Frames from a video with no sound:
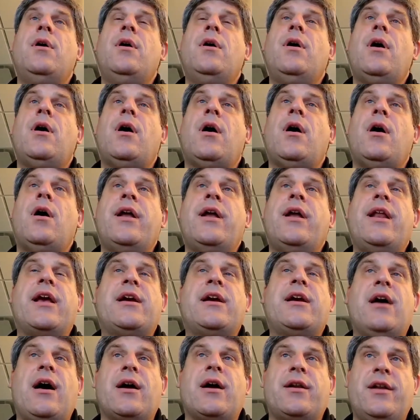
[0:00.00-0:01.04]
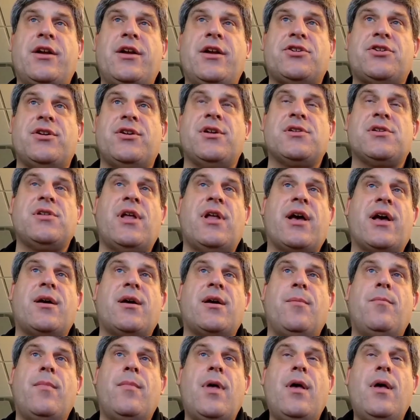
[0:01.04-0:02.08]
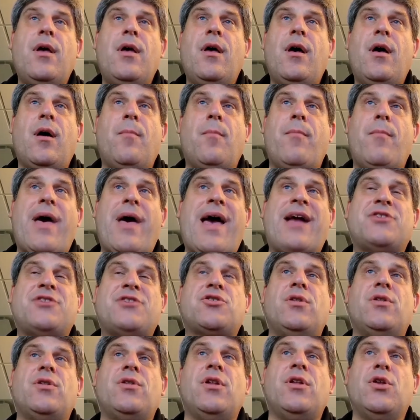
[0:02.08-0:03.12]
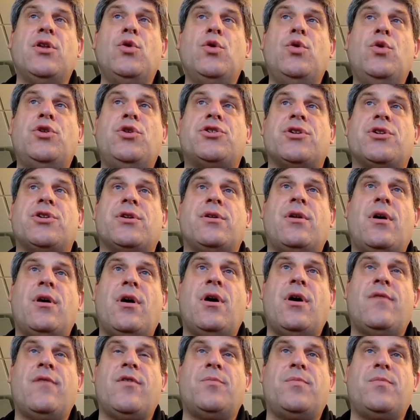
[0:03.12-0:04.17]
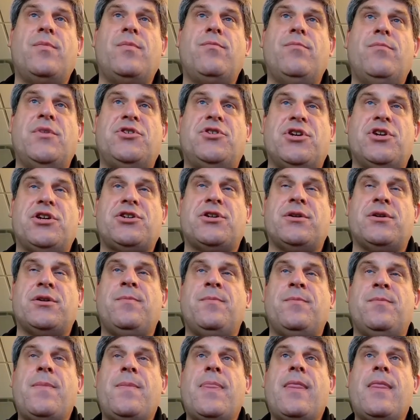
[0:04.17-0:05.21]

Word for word: Uh, any cognition is like a, a magical illusion of a magician.